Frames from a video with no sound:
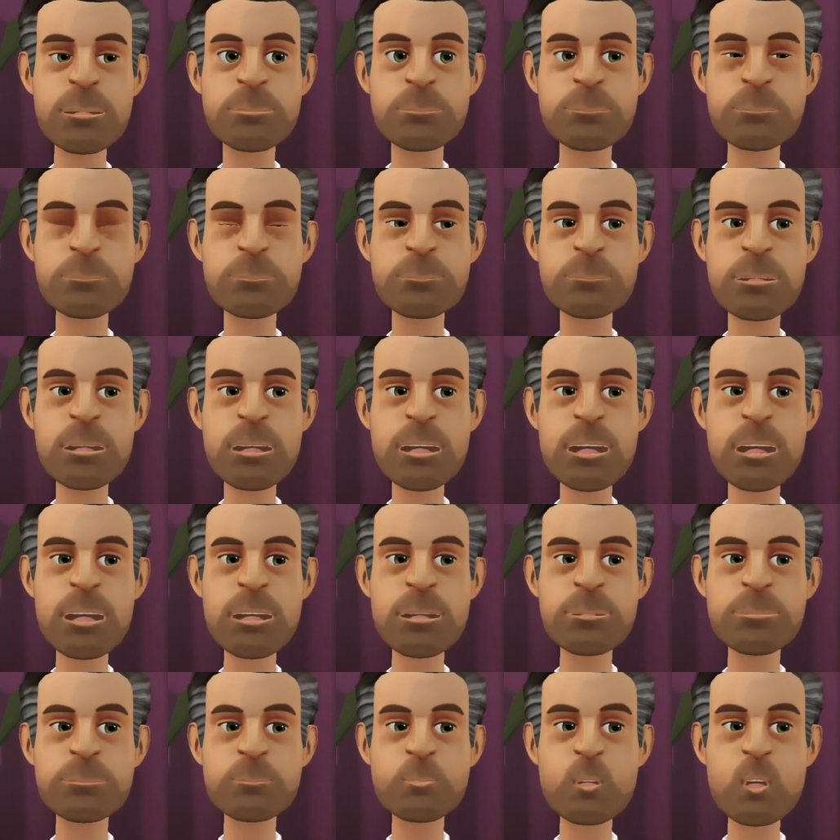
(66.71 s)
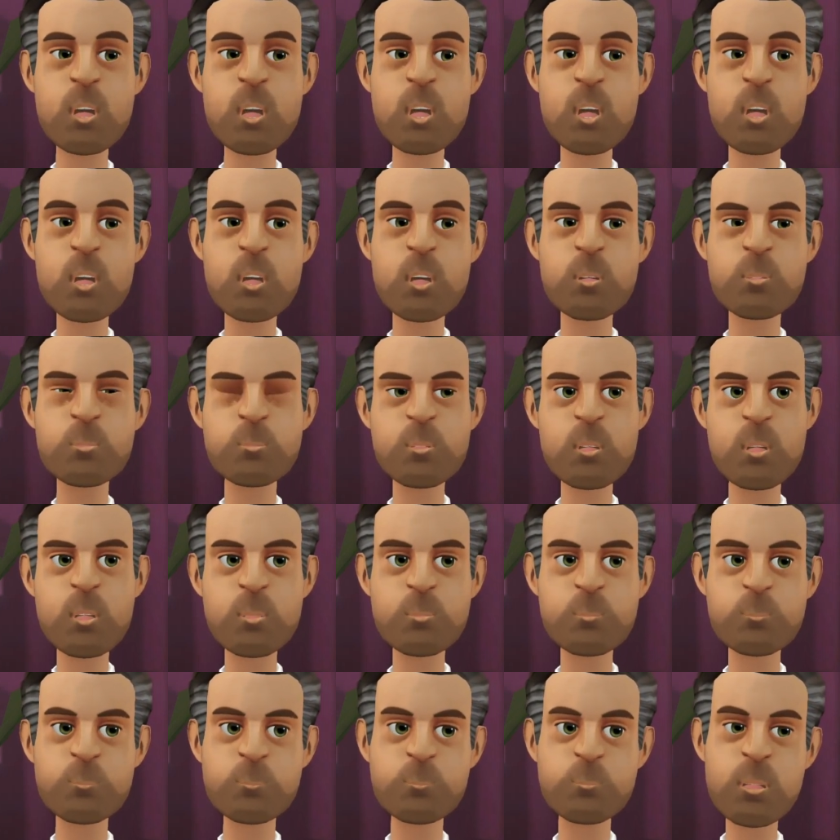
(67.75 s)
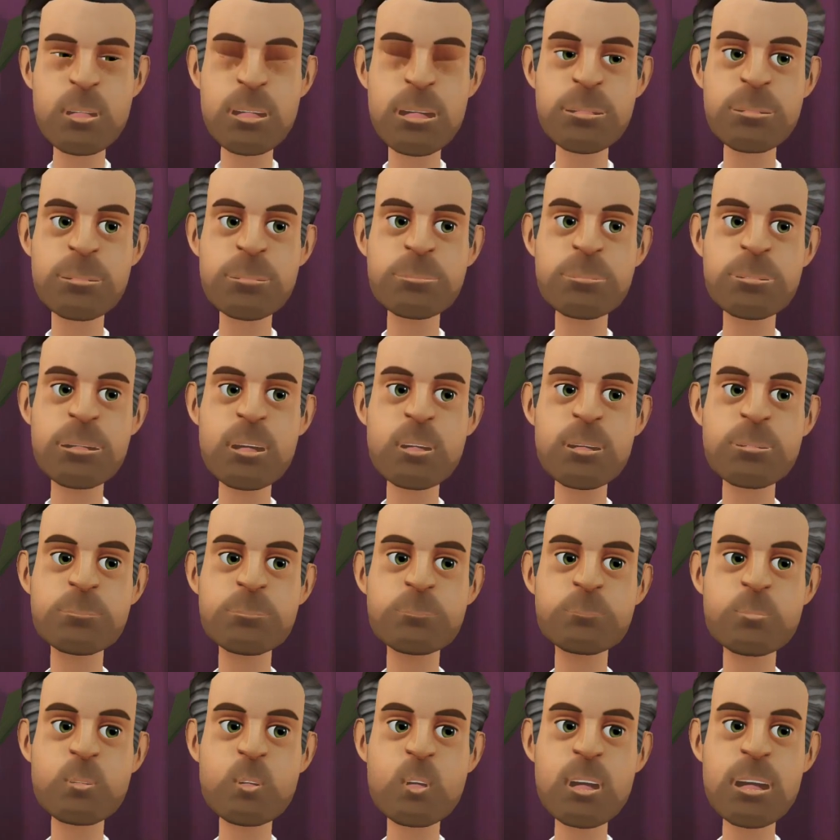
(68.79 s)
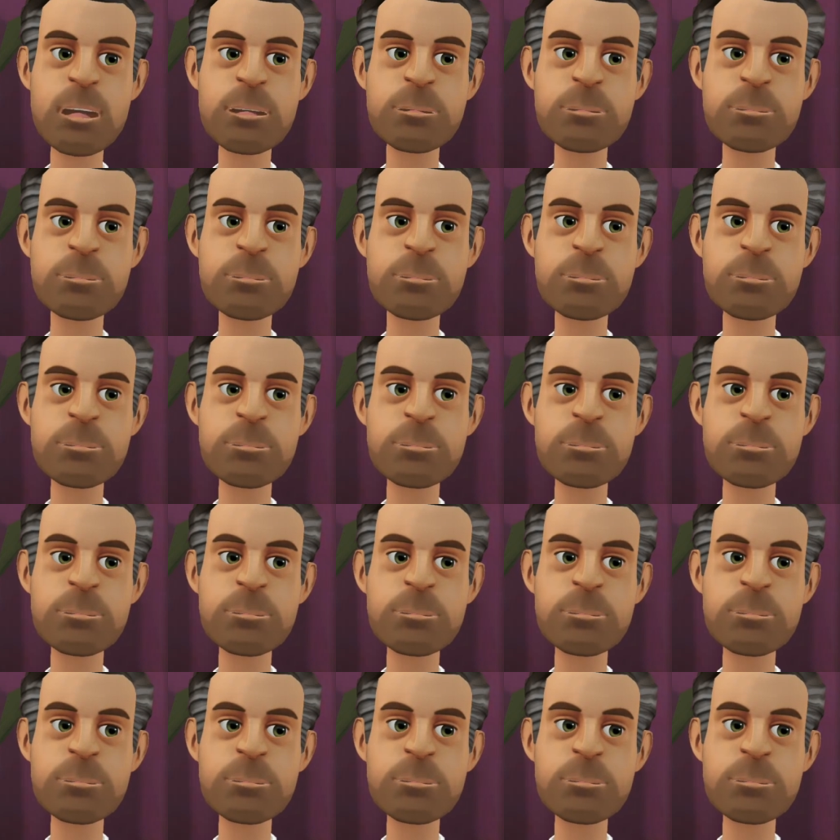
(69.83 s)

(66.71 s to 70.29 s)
began to go exploring.